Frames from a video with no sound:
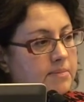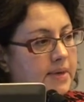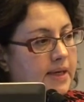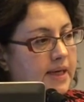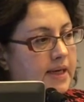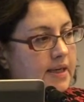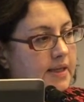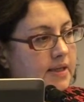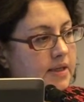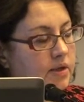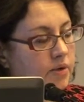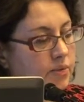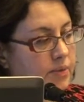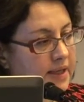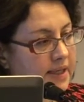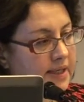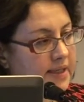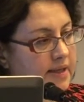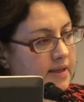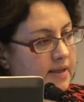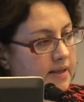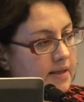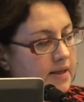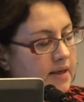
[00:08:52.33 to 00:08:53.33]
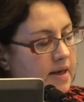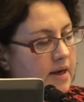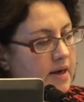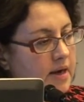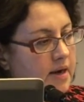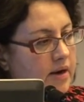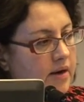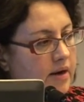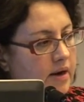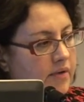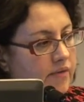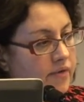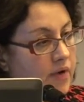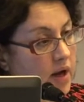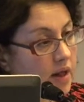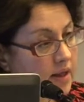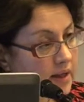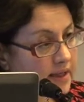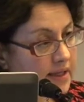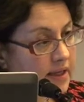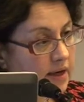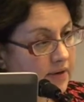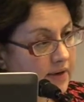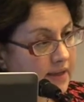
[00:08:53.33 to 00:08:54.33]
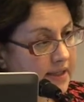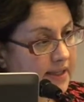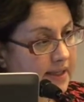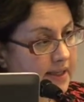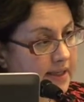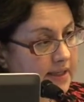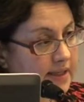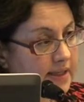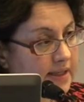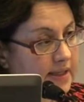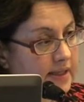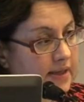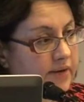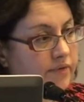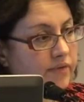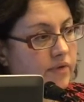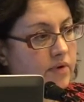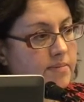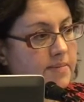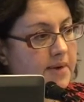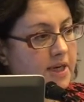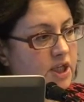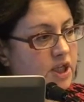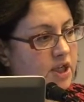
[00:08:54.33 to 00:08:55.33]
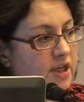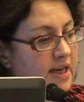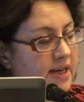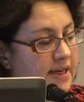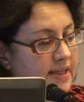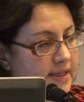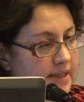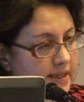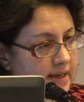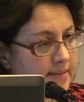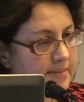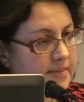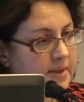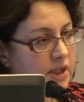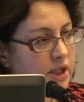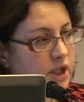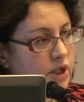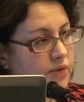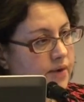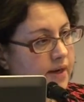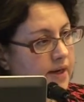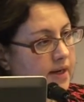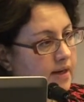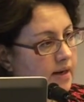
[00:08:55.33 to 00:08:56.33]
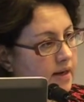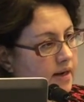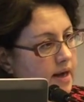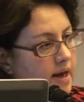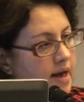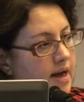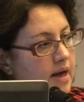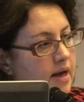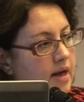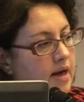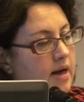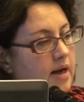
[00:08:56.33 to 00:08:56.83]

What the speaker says: because the recent voluntary census information has demonstrated